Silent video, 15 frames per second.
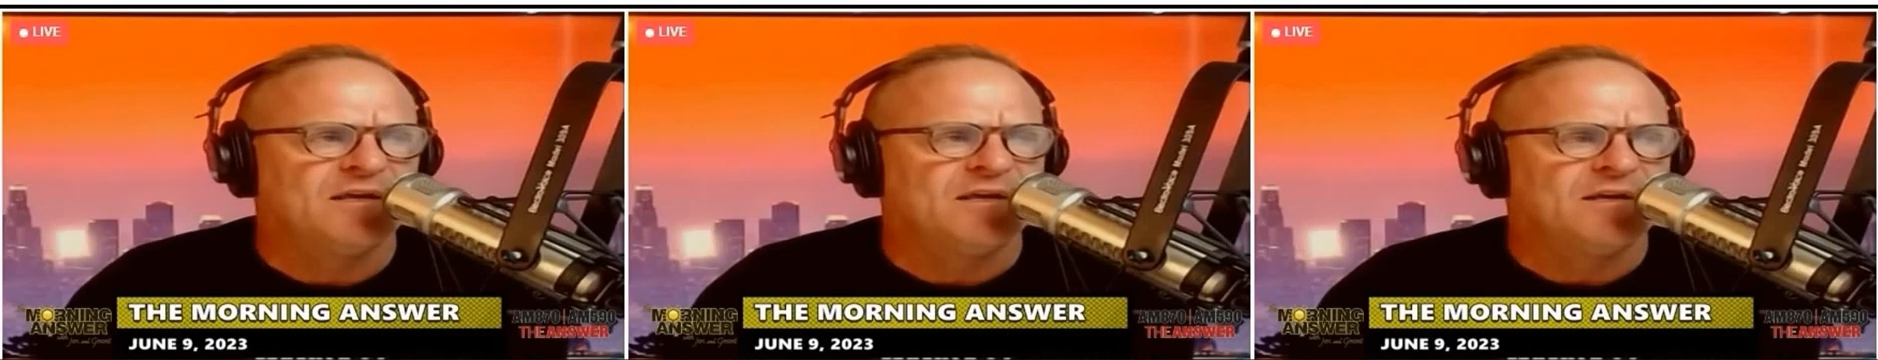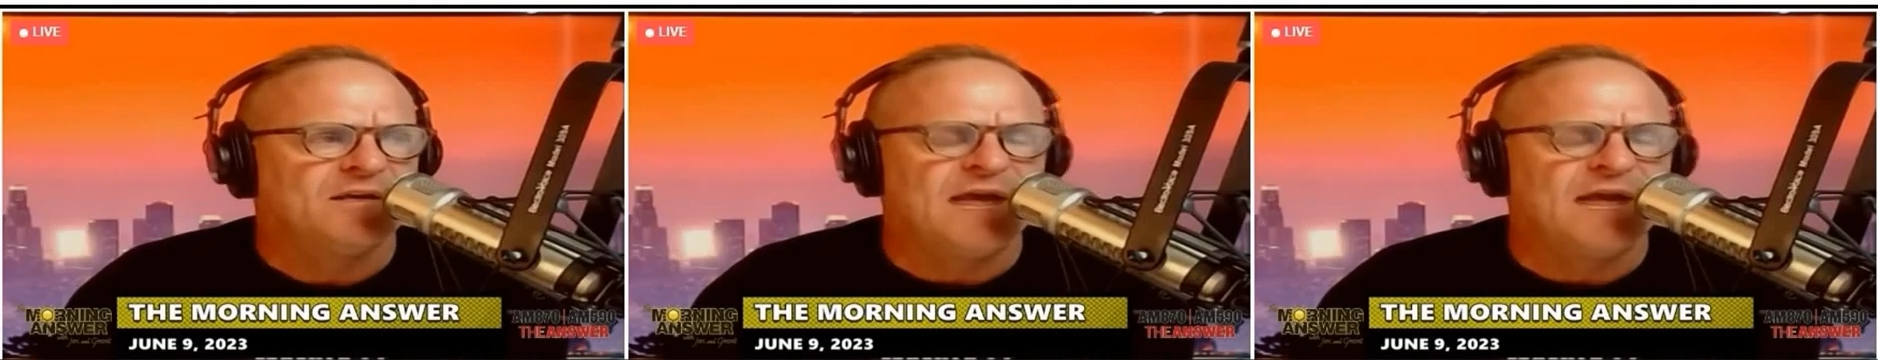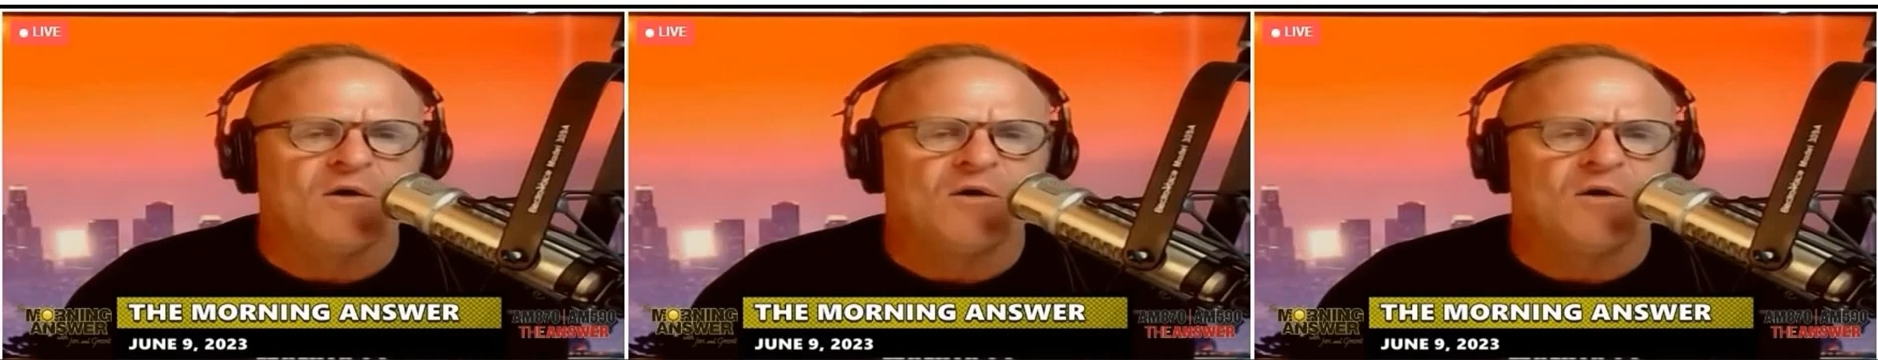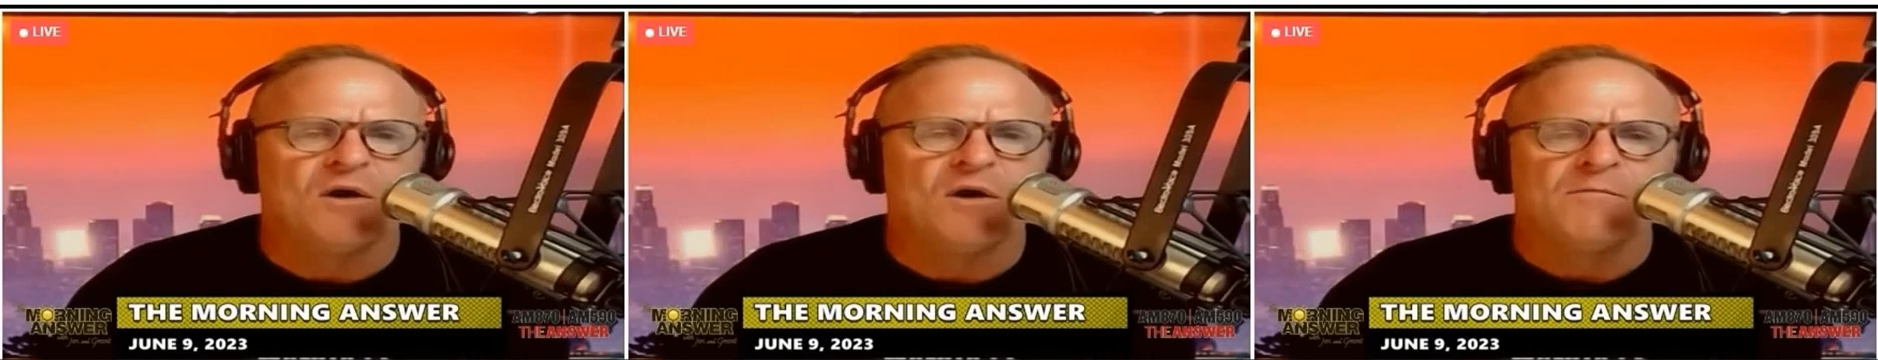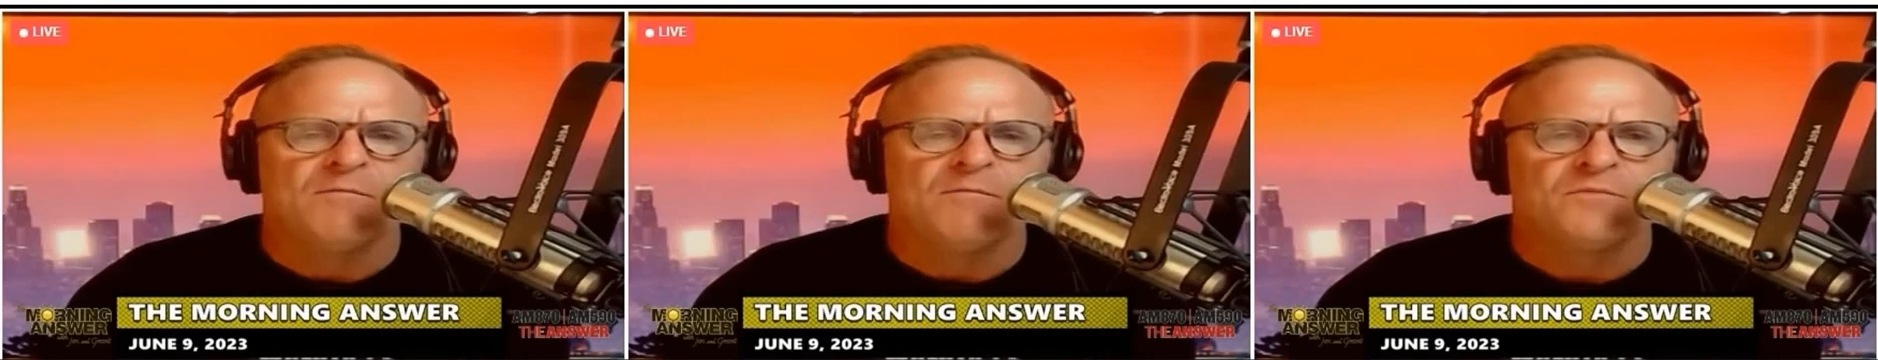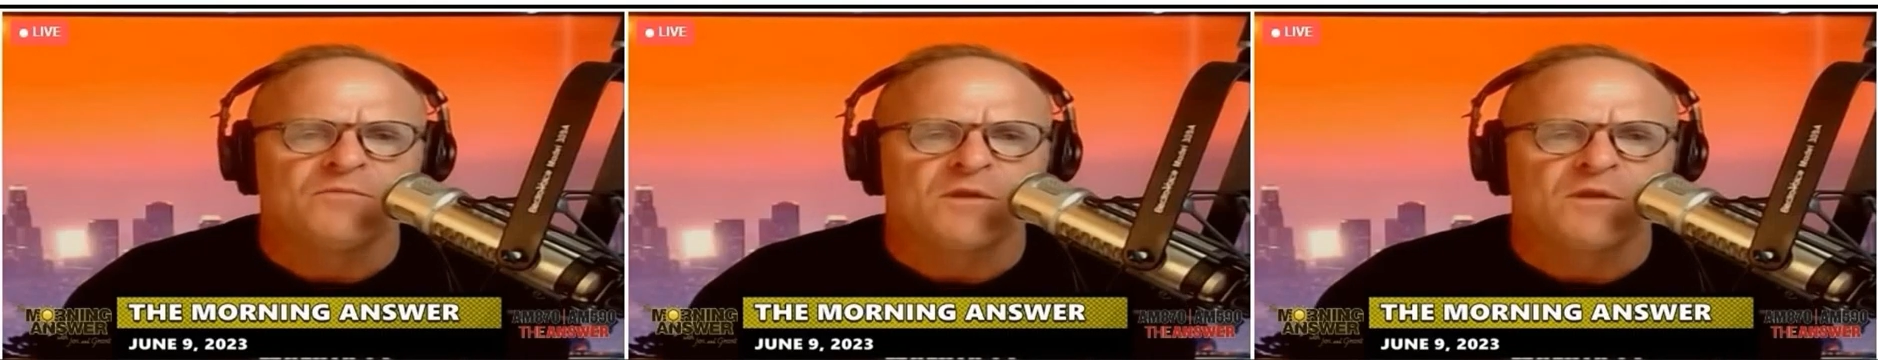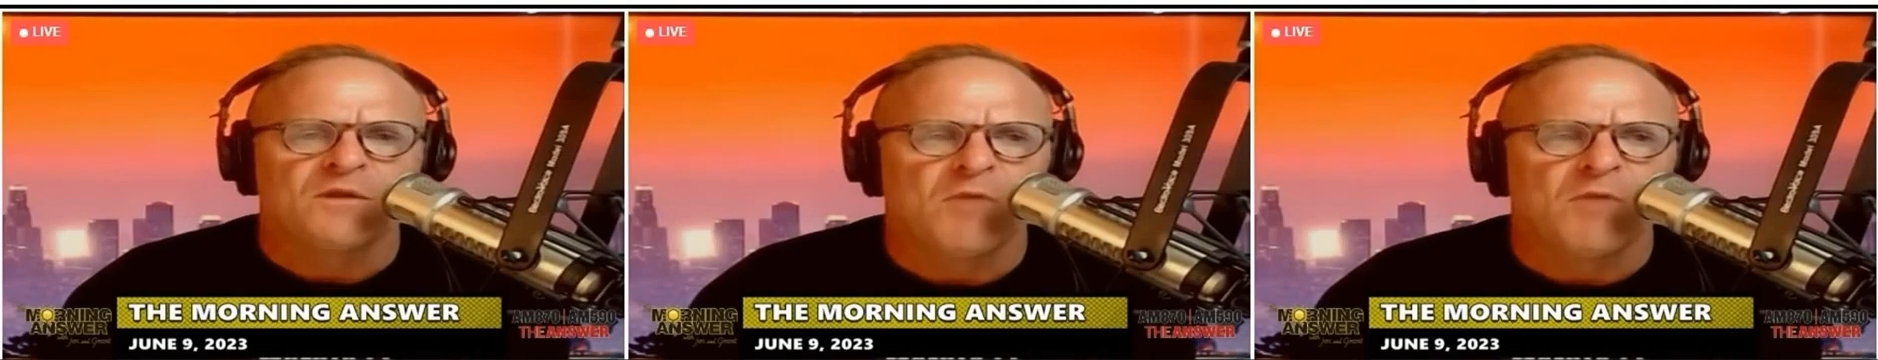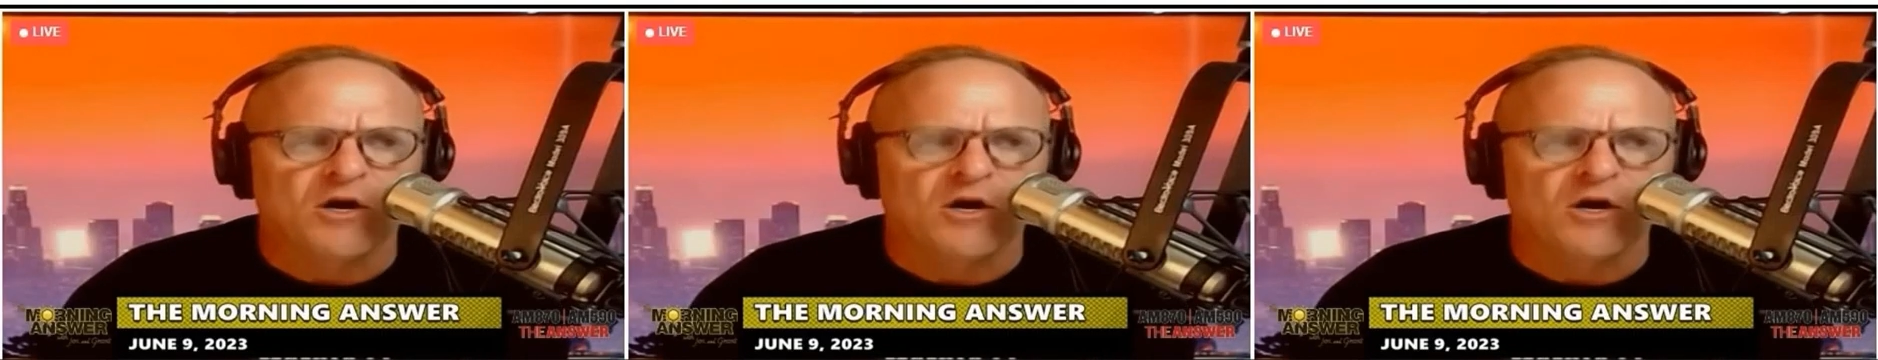Now, Mark